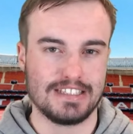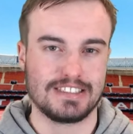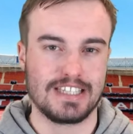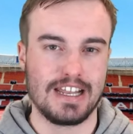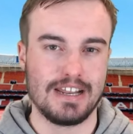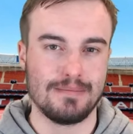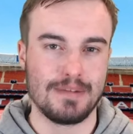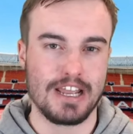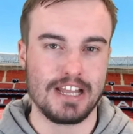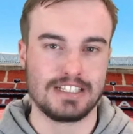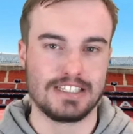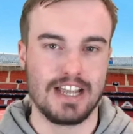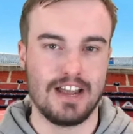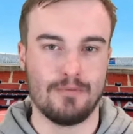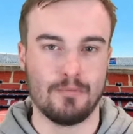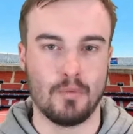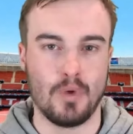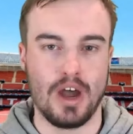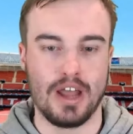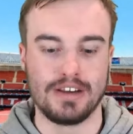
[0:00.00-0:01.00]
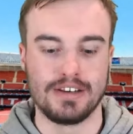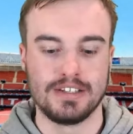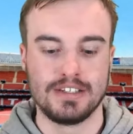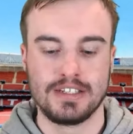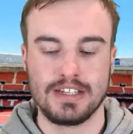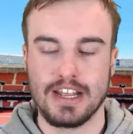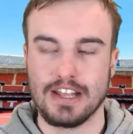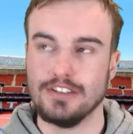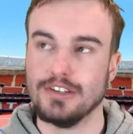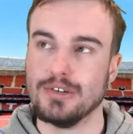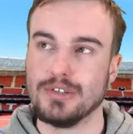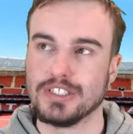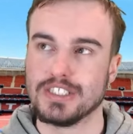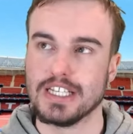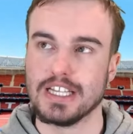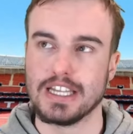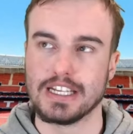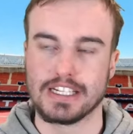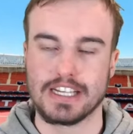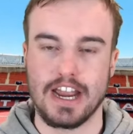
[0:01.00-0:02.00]
it's going to be a tough one, and New
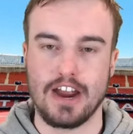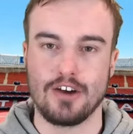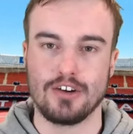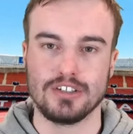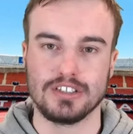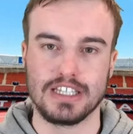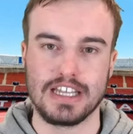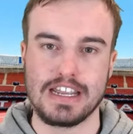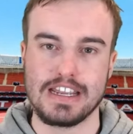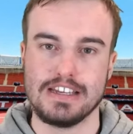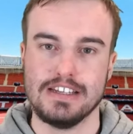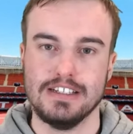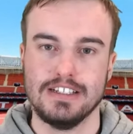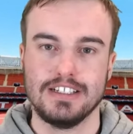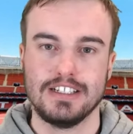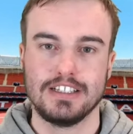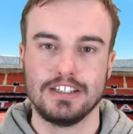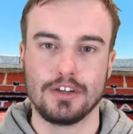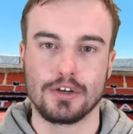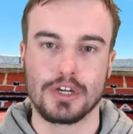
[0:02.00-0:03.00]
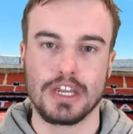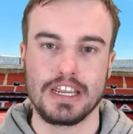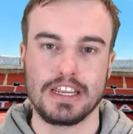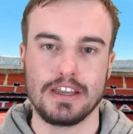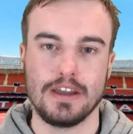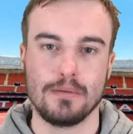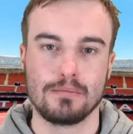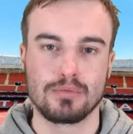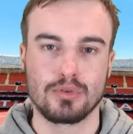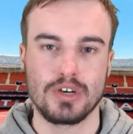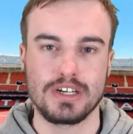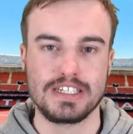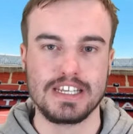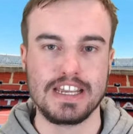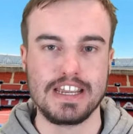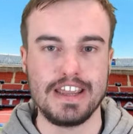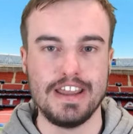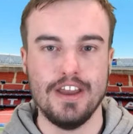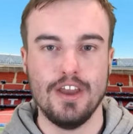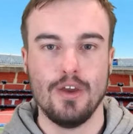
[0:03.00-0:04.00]
Zealand currently looking
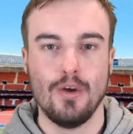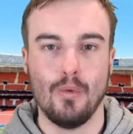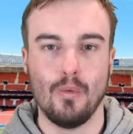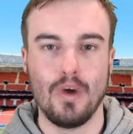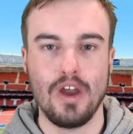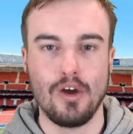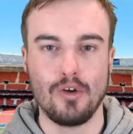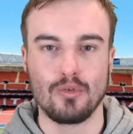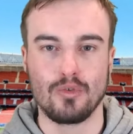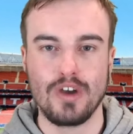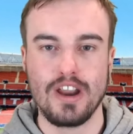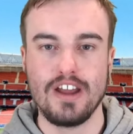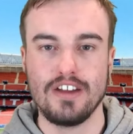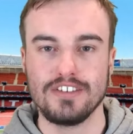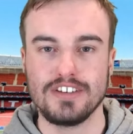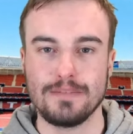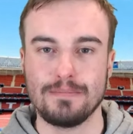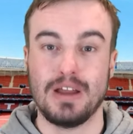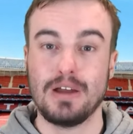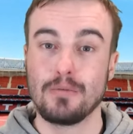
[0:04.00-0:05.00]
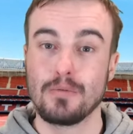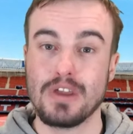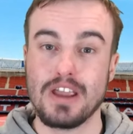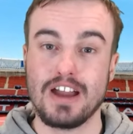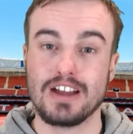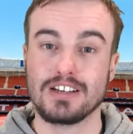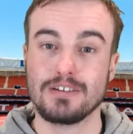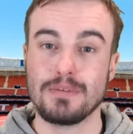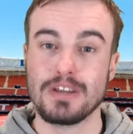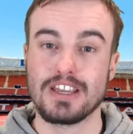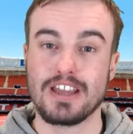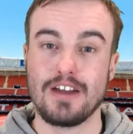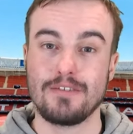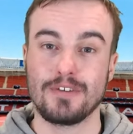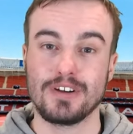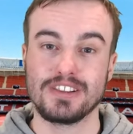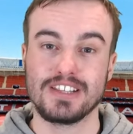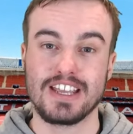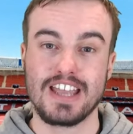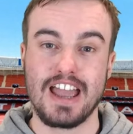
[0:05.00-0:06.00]
pretty well rounded. But we are going to be
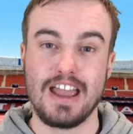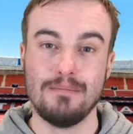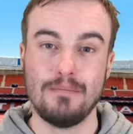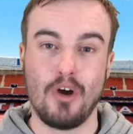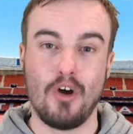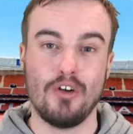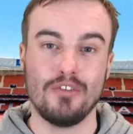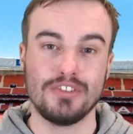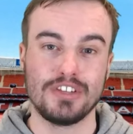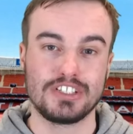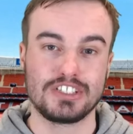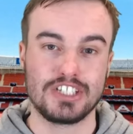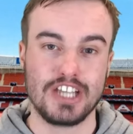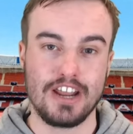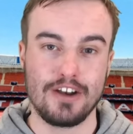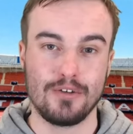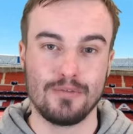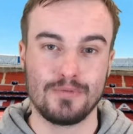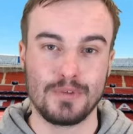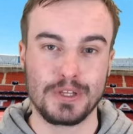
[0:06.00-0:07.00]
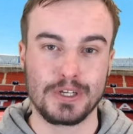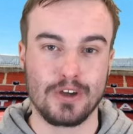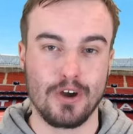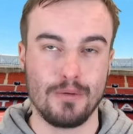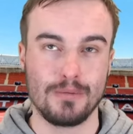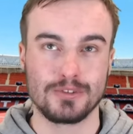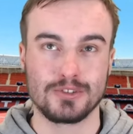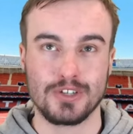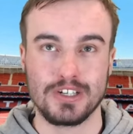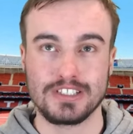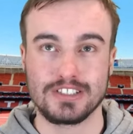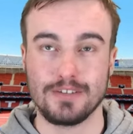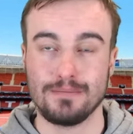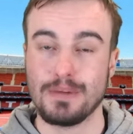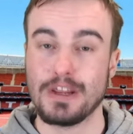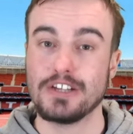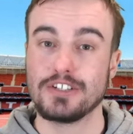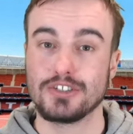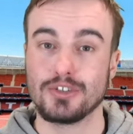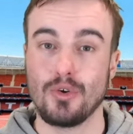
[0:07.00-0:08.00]
covering the game on the channel for the commentary, so
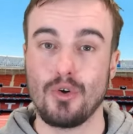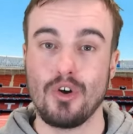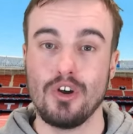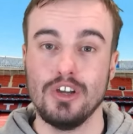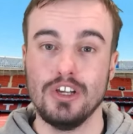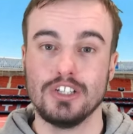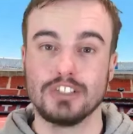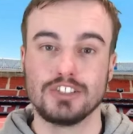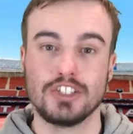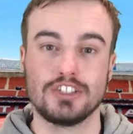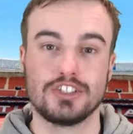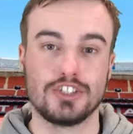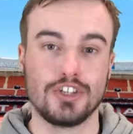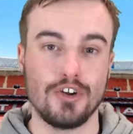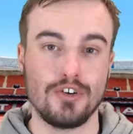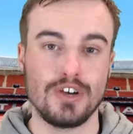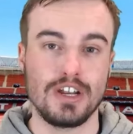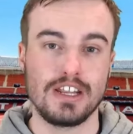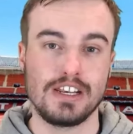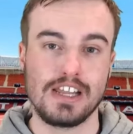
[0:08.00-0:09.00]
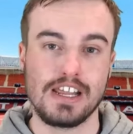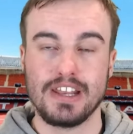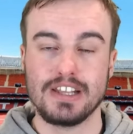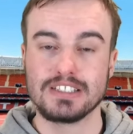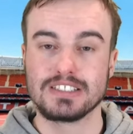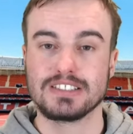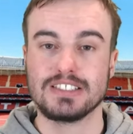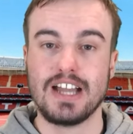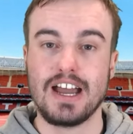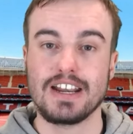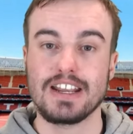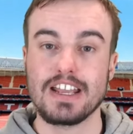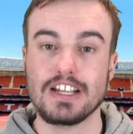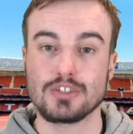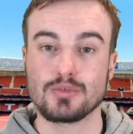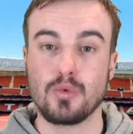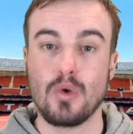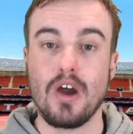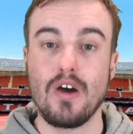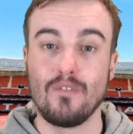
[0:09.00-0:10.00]
be sure to tune in. It is starting at
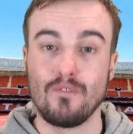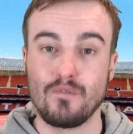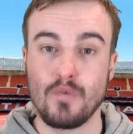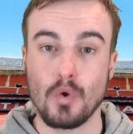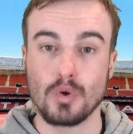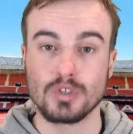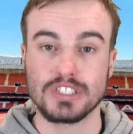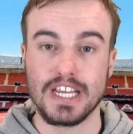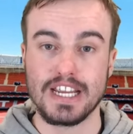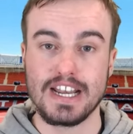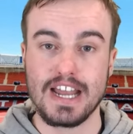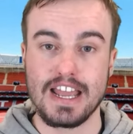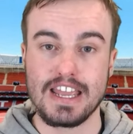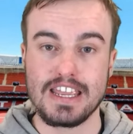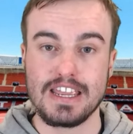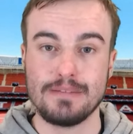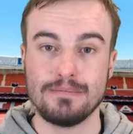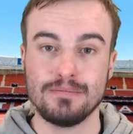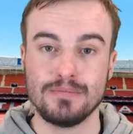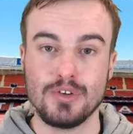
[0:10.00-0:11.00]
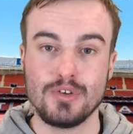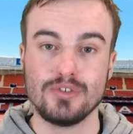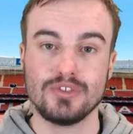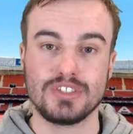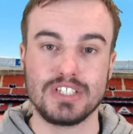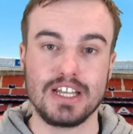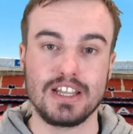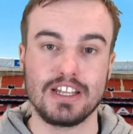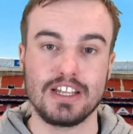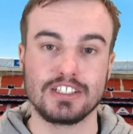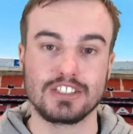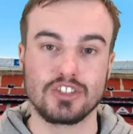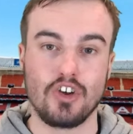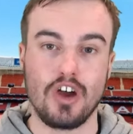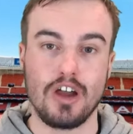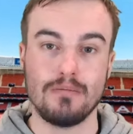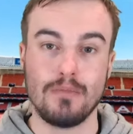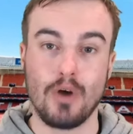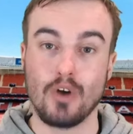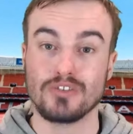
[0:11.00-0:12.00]
12:14 a.m. New Zealand
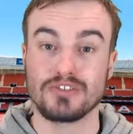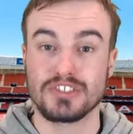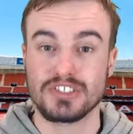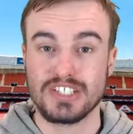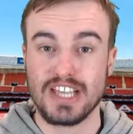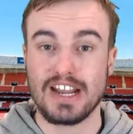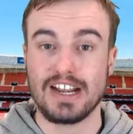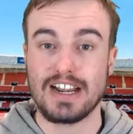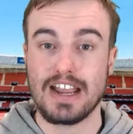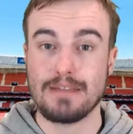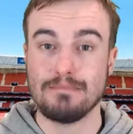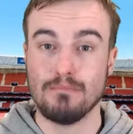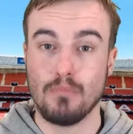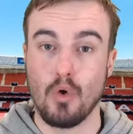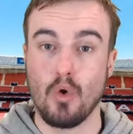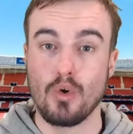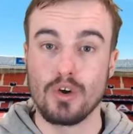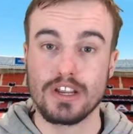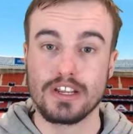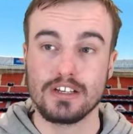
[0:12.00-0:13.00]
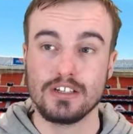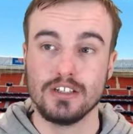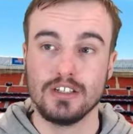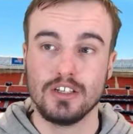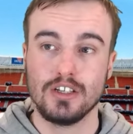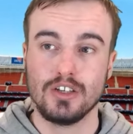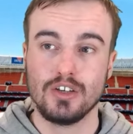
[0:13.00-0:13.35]
time on Saturday morning.